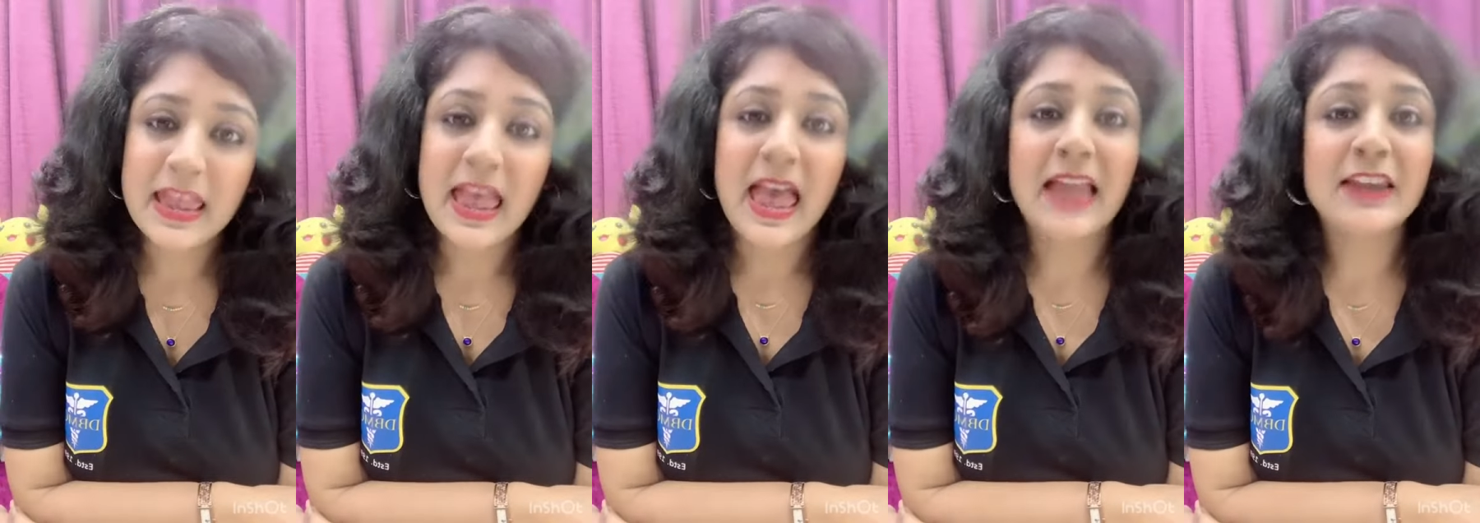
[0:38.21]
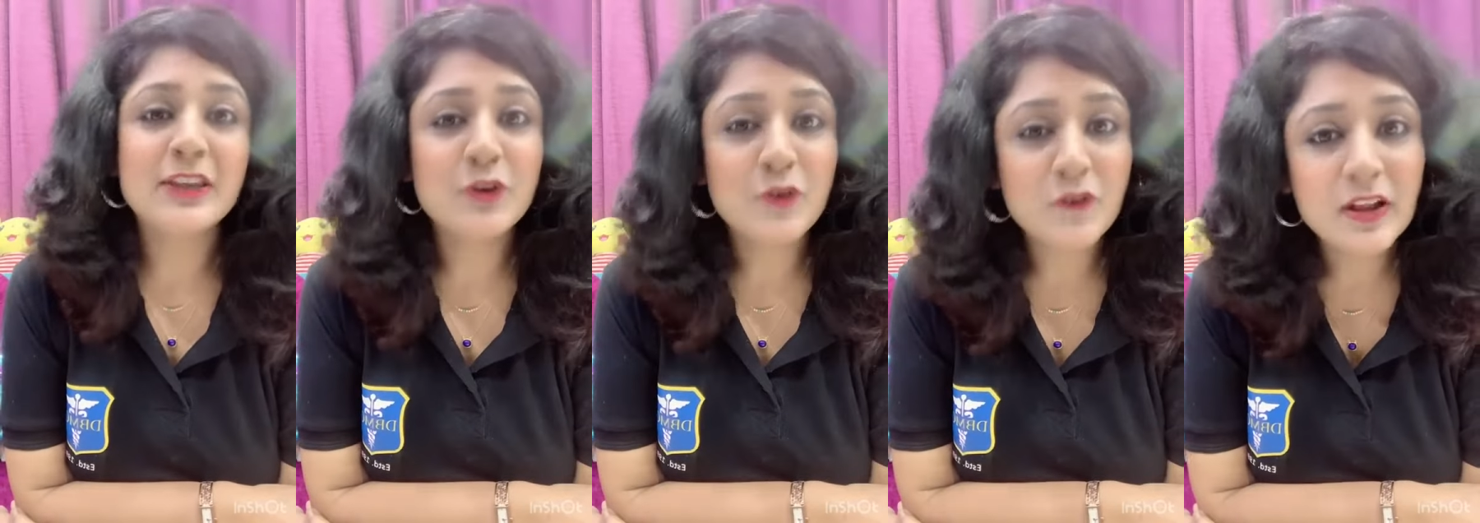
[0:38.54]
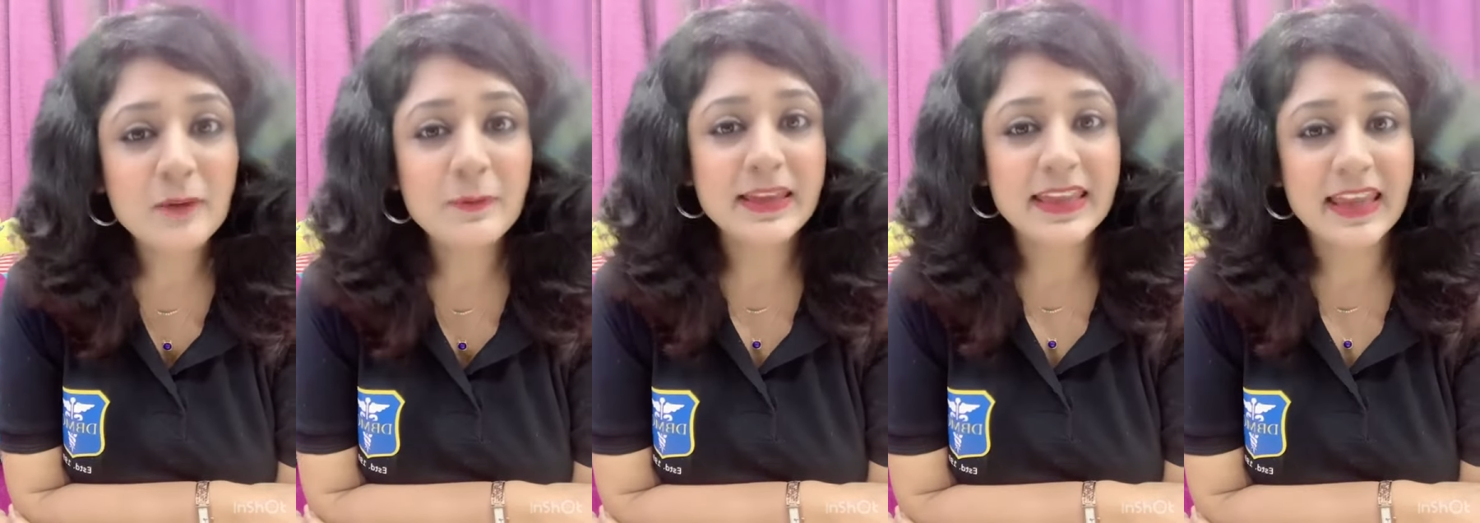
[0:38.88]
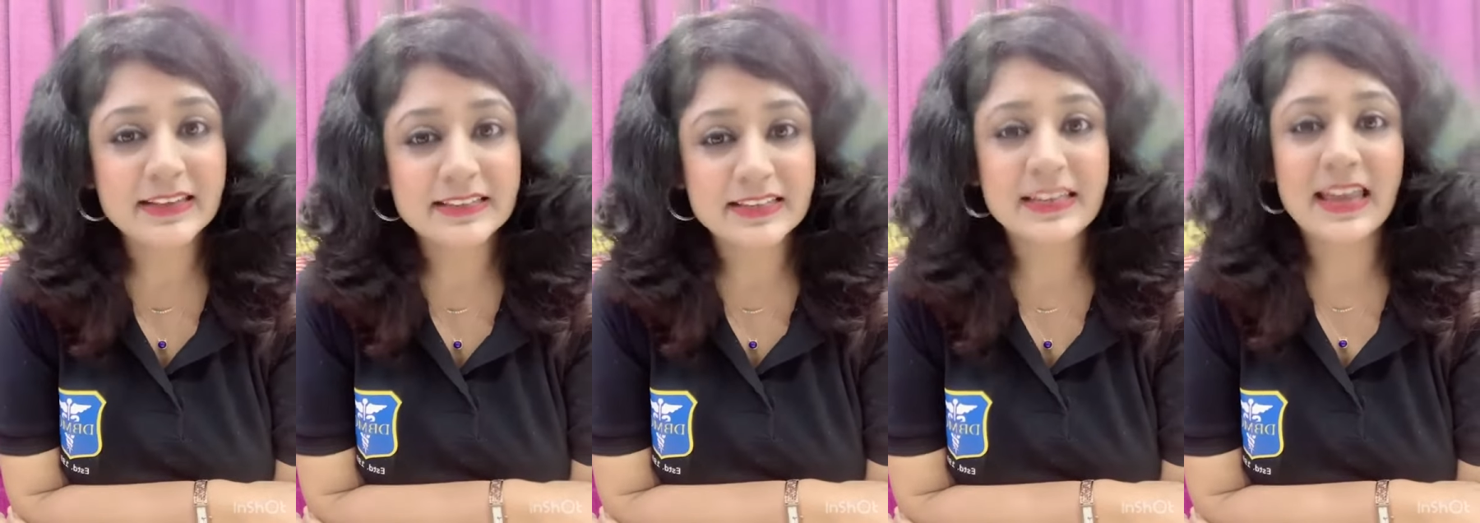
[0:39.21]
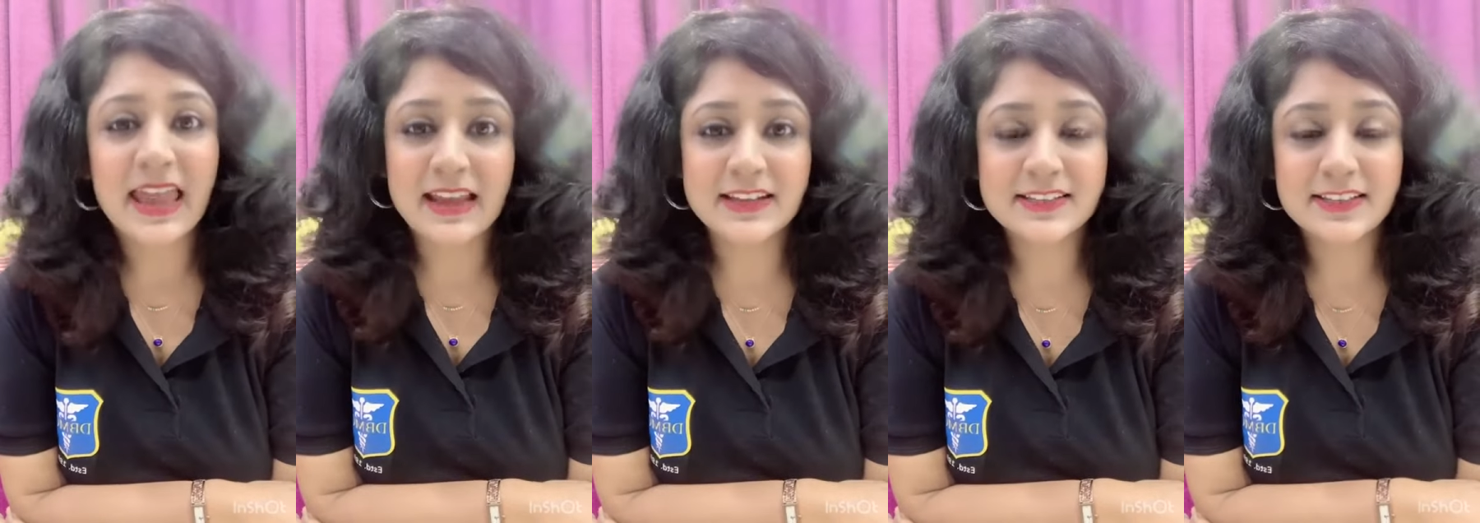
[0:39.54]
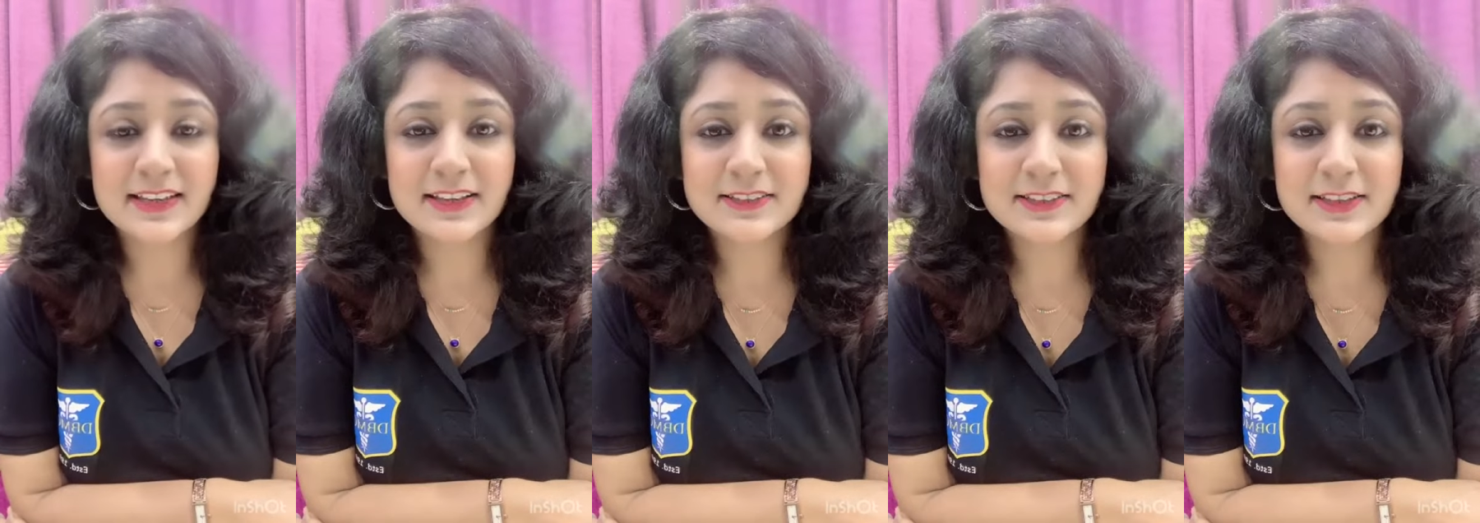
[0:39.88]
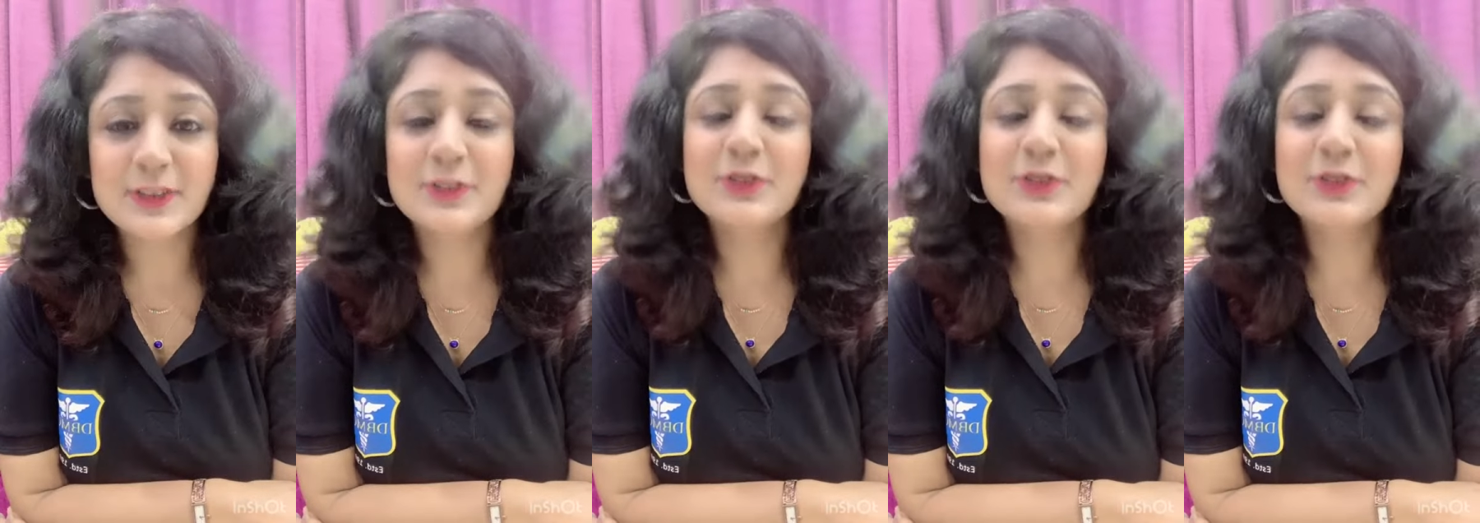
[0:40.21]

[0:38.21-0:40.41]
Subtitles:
and you will be getting access